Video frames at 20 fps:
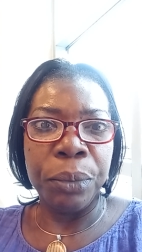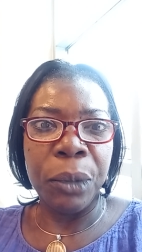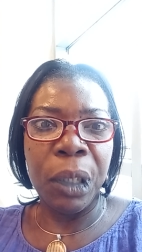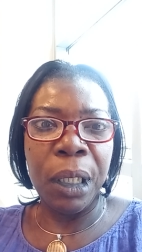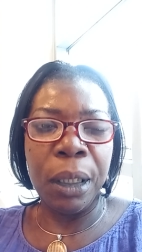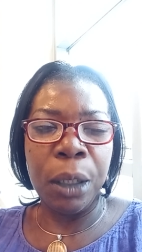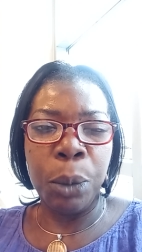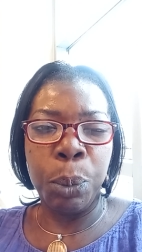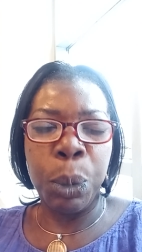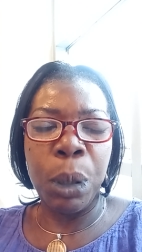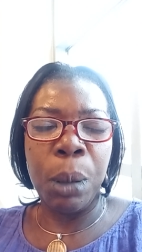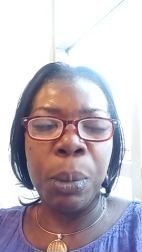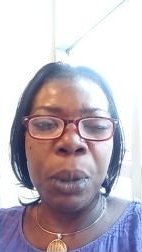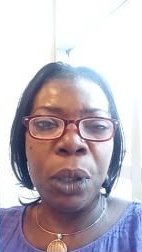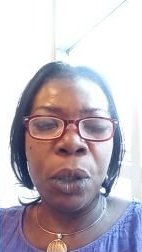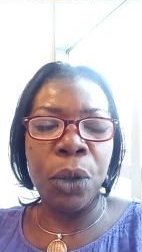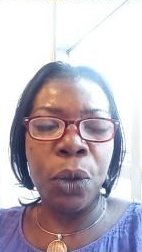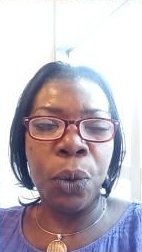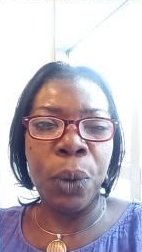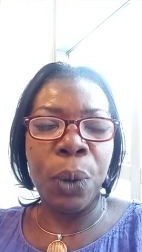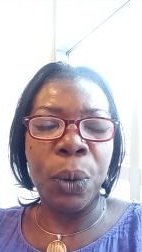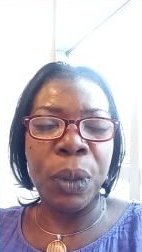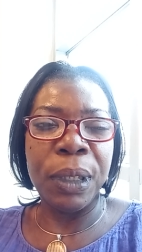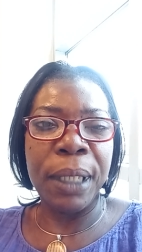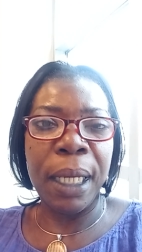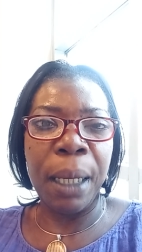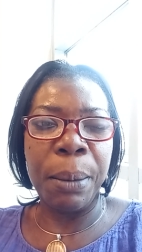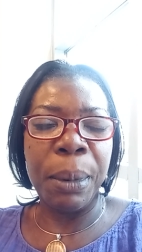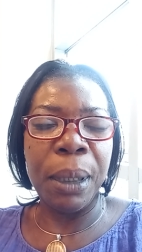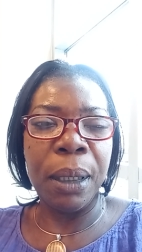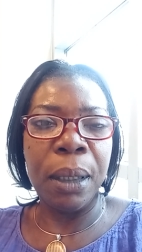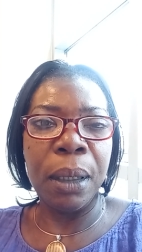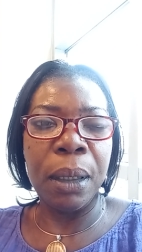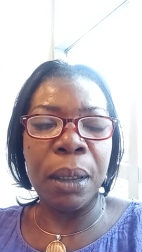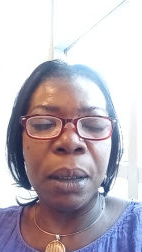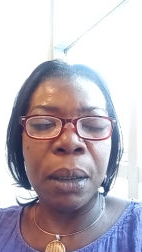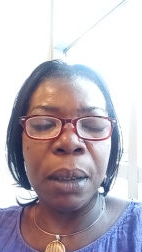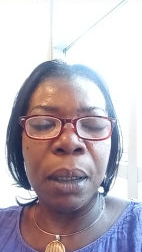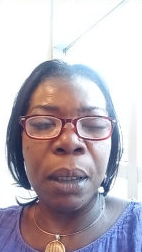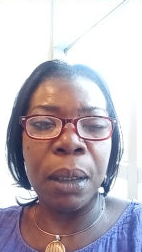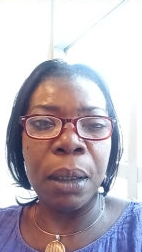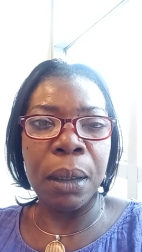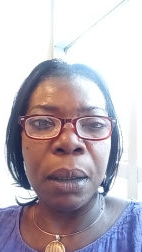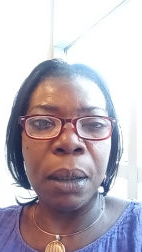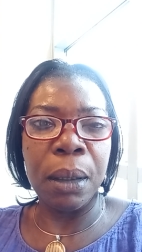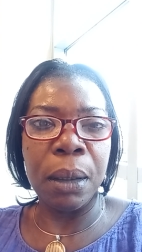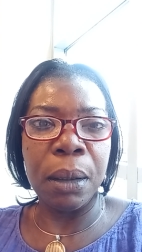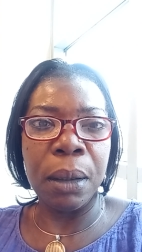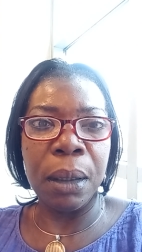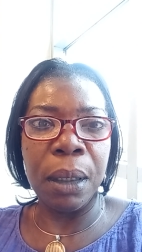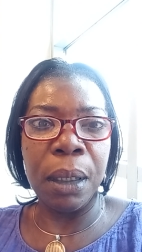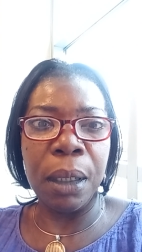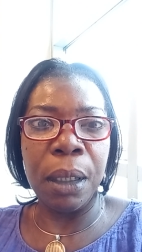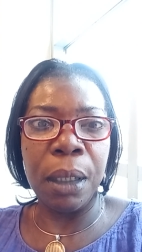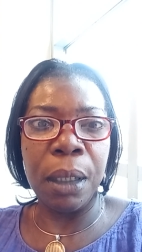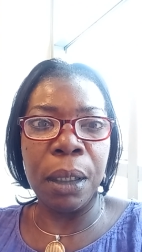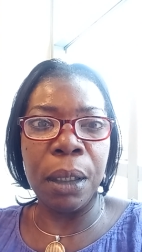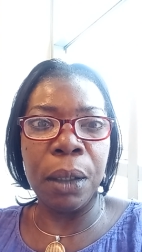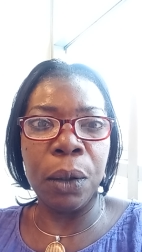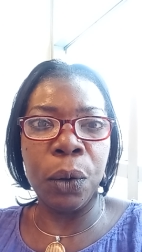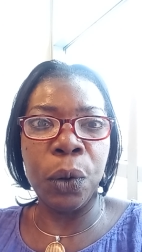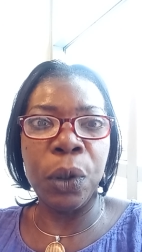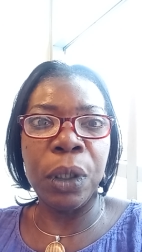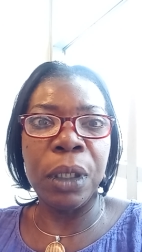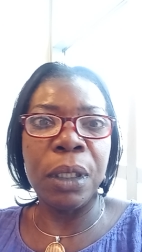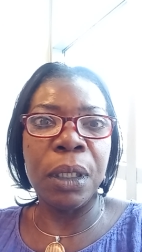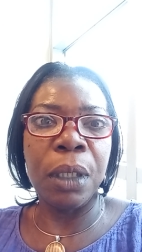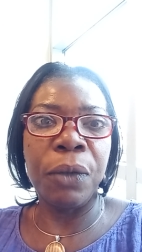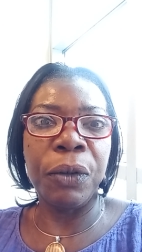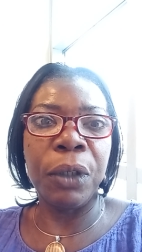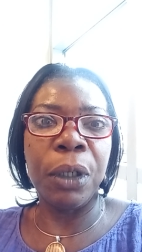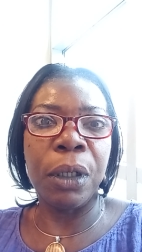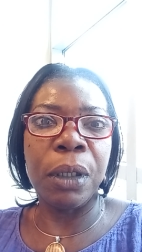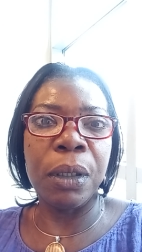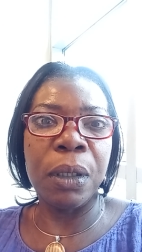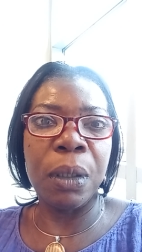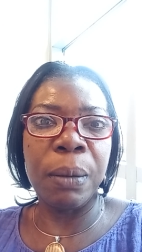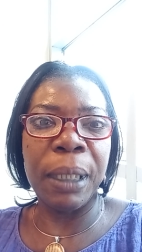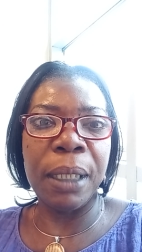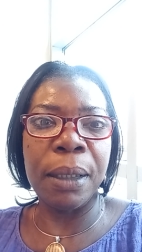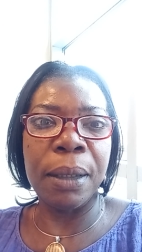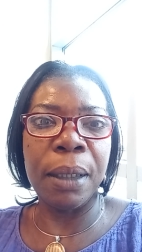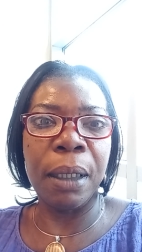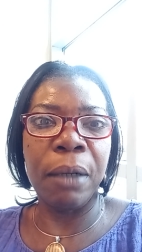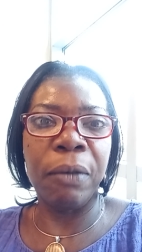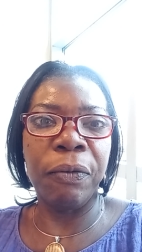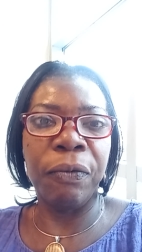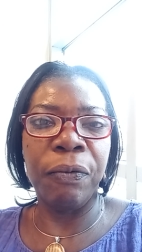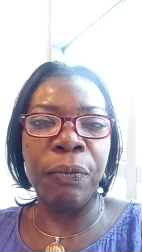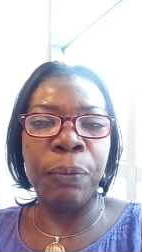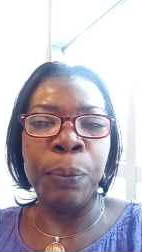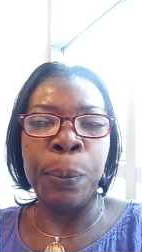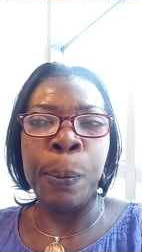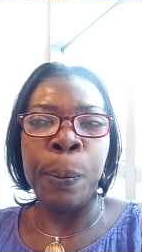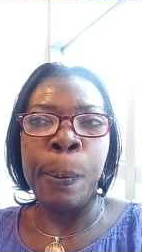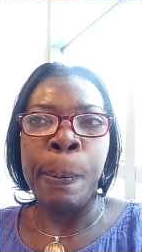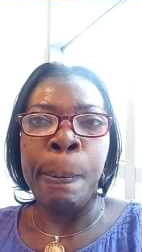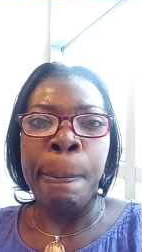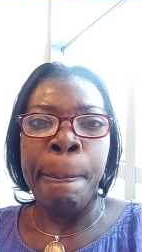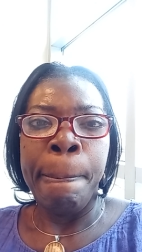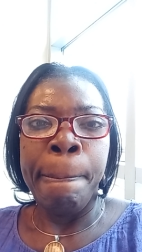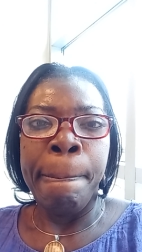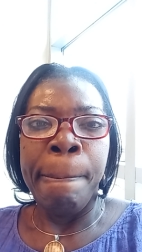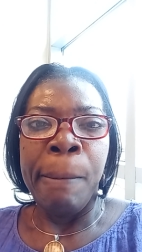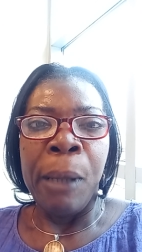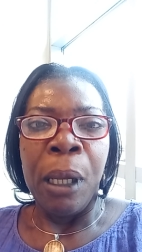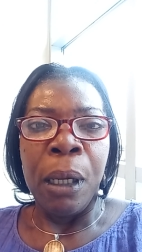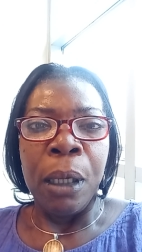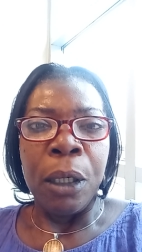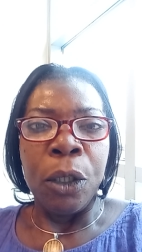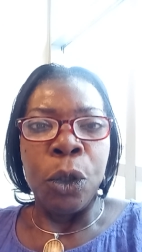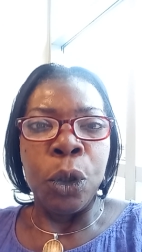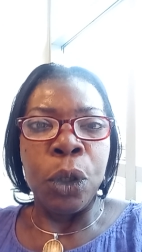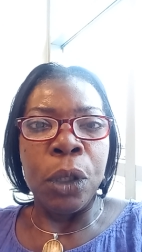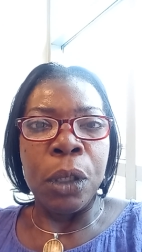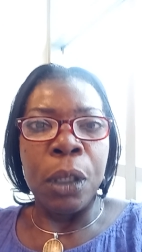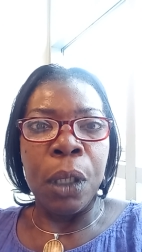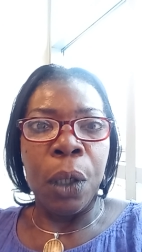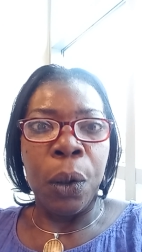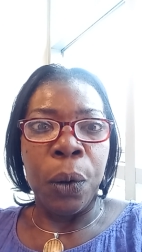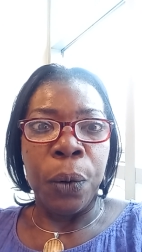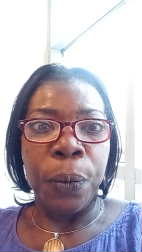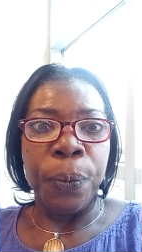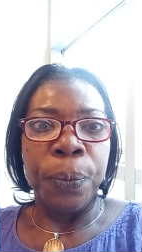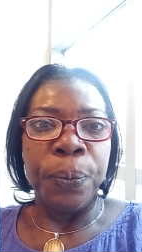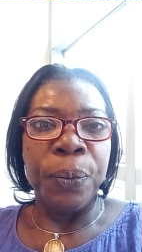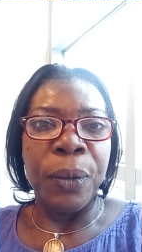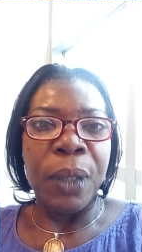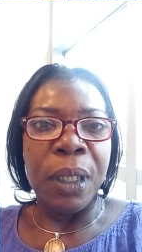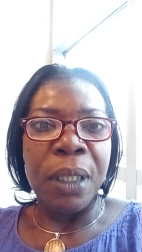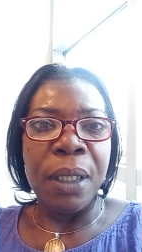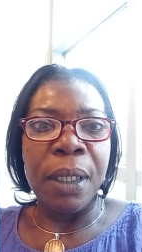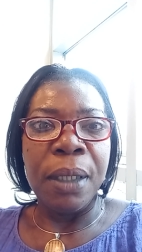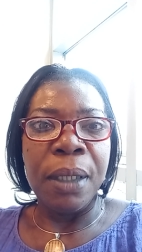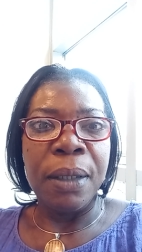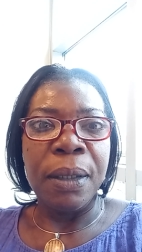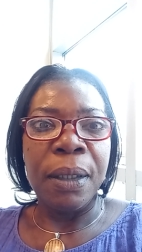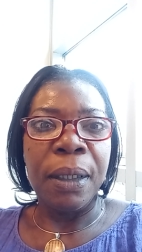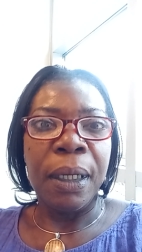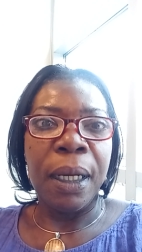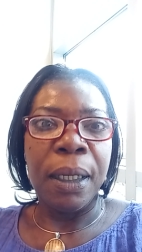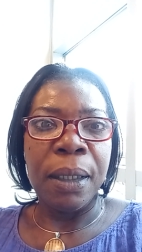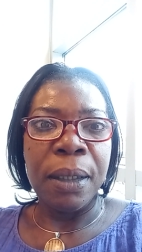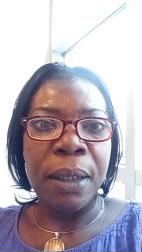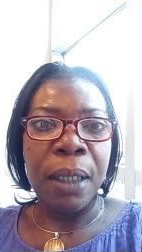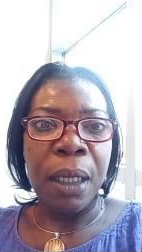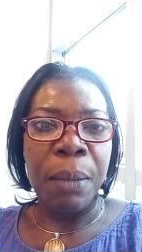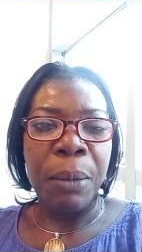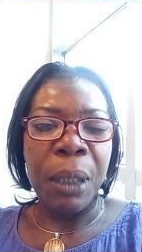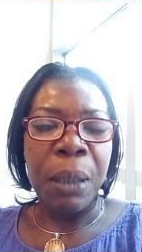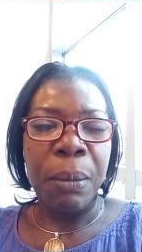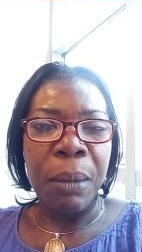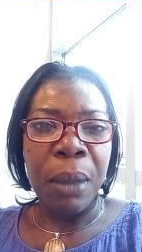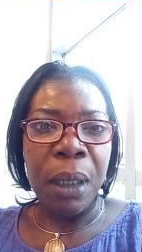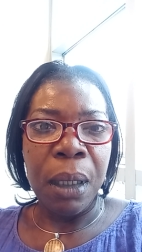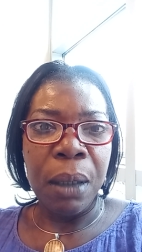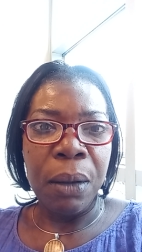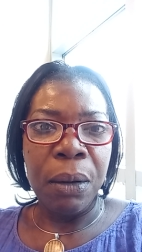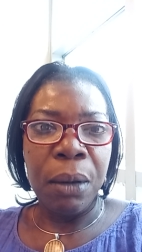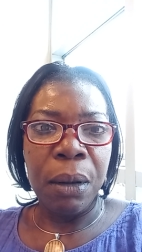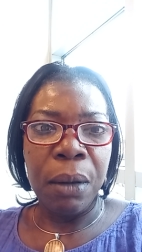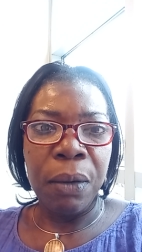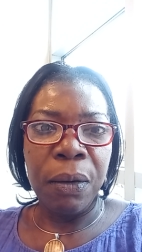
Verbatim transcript: let the public know what was happening in, in the Canadian courts in regards to myself. So since the last time I made